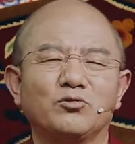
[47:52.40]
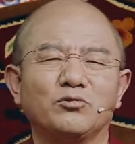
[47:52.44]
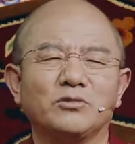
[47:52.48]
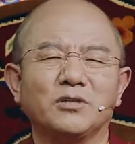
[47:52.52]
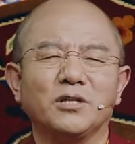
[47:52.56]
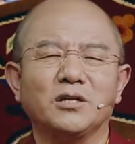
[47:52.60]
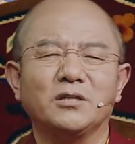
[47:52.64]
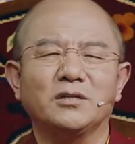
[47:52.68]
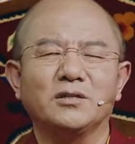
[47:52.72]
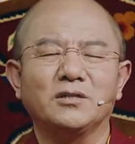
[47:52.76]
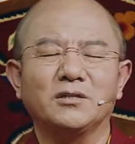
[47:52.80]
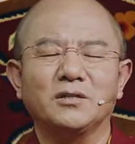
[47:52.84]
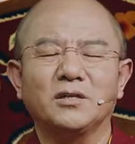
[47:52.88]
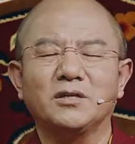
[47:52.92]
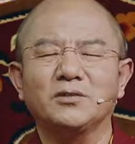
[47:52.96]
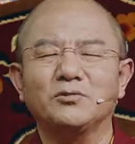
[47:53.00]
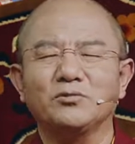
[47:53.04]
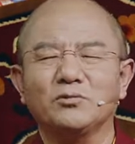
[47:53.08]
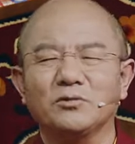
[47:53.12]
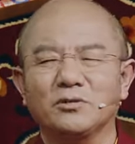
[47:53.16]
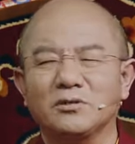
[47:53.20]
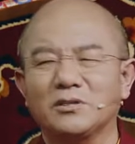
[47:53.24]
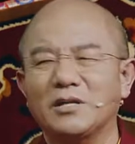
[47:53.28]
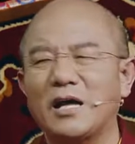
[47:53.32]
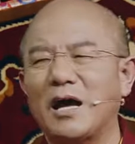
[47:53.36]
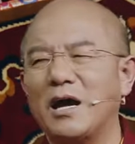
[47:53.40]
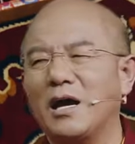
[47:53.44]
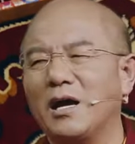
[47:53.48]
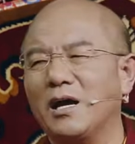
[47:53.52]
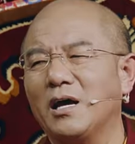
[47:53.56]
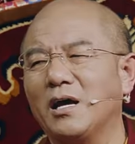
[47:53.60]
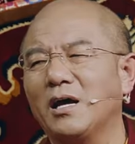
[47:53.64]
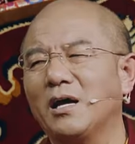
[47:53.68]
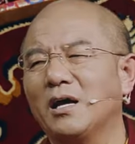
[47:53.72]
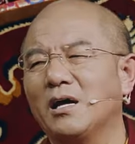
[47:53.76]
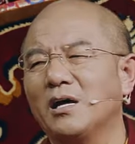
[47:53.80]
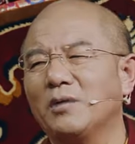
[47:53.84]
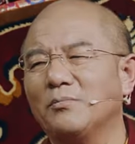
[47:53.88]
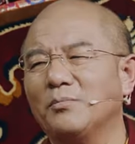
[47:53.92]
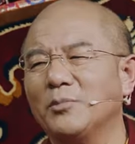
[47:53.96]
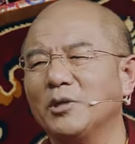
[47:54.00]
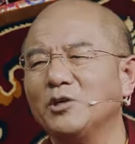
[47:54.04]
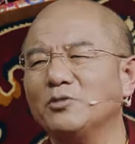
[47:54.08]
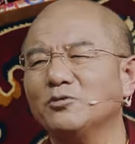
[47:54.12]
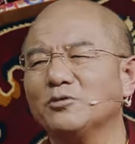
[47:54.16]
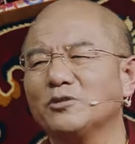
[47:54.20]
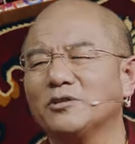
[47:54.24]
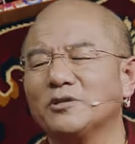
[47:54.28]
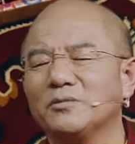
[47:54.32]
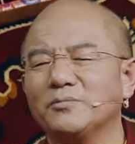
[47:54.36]
So he got
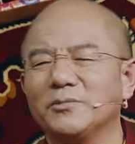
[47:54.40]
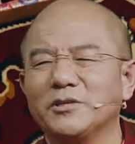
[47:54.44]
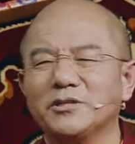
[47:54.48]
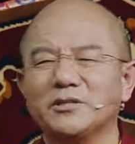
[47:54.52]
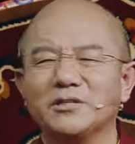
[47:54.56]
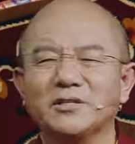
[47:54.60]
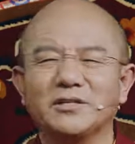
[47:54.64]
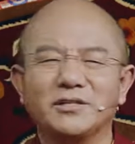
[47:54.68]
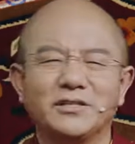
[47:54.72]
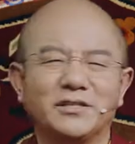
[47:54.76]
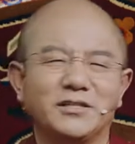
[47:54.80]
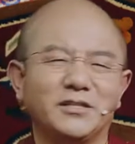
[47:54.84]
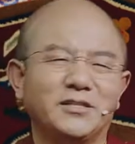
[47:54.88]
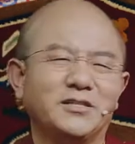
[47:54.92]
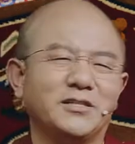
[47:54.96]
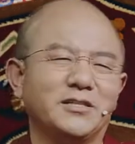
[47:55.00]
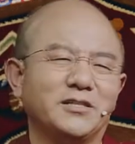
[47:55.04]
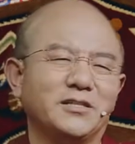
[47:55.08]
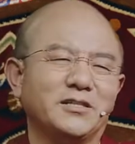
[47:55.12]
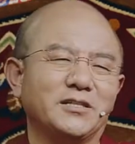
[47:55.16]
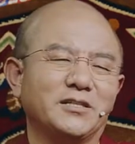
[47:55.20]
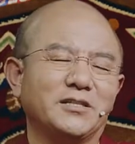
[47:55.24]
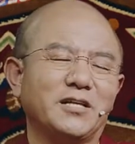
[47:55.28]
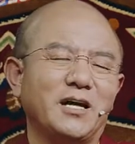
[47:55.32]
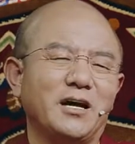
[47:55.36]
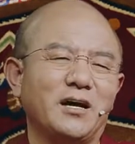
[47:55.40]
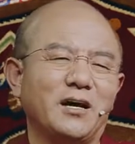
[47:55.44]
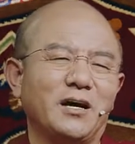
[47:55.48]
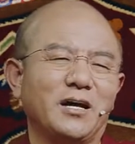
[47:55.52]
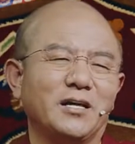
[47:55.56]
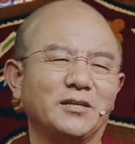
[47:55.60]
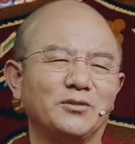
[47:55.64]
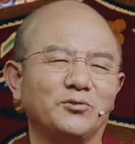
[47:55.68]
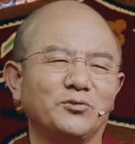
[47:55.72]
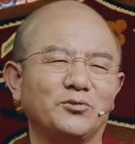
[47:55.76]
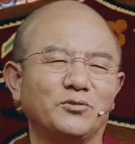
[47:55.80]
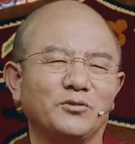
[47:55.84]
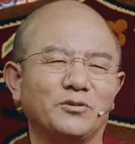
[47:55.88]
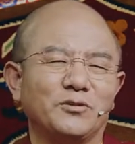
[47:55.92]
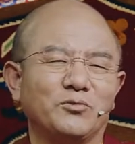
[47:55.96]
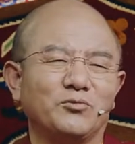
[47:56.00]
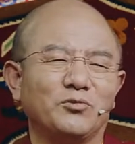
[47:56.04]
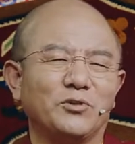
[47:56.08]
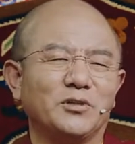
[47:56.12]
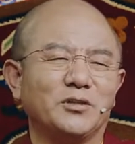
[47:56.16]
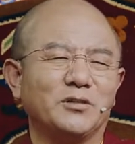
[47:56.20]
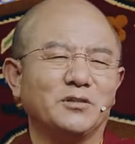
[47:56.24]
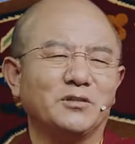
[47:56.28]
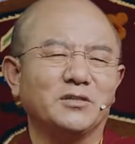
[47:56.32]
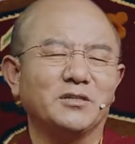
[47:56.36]
derobed and started to live
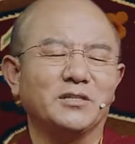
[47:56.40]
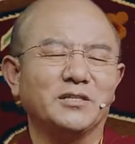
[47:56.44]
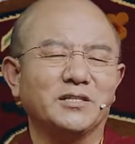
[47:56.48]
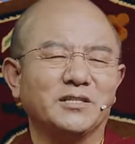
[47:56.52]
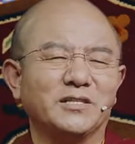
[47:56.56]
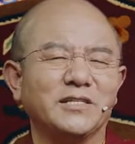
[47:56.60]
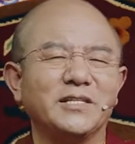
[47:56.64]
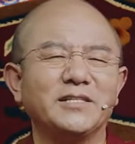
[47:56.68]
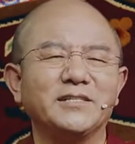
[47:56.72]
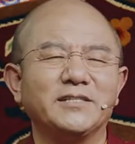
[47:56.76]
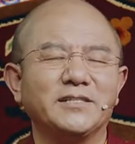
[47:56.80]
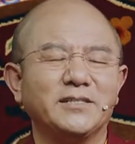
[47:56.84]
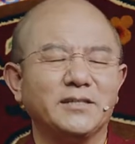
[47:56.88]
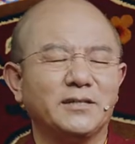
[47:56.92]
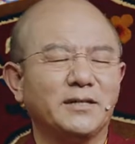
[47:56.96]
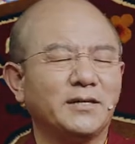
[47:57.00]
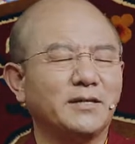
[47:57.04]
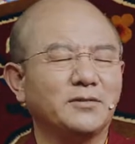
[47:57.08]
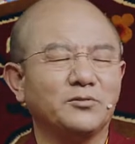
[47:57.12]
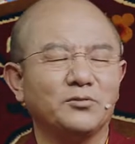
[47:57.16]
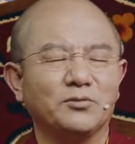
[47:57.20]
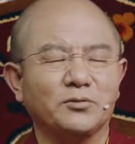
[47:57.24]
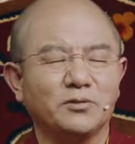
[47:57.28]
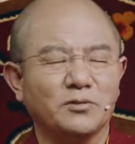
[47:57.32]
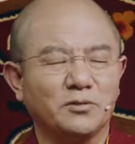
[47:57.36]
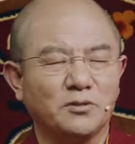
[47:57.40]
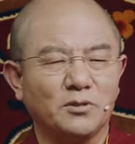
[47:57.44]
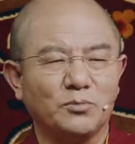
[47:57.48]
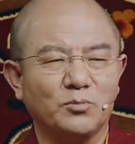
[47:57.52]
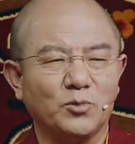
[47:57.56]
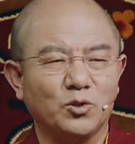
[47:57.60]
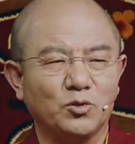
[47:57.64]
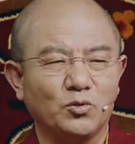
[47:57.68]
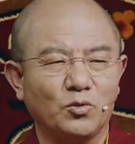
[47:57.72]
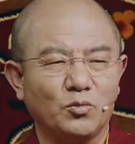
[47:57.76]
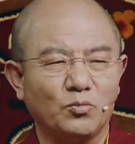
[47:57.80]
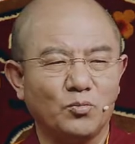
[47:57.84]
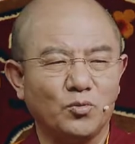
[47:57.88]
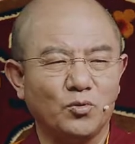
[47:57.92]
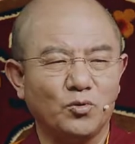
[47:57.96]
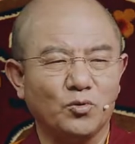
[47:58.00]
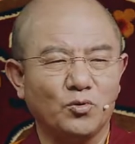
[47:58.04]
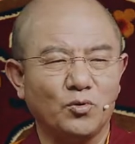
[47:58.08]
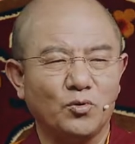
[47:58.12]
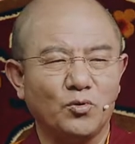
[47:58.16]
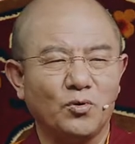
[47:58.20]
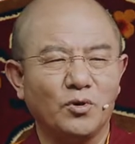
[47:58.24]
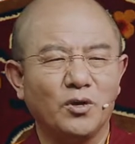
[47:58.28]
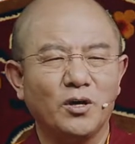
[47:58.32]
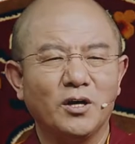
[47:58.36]
as
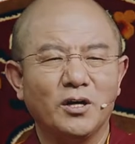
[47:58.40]
a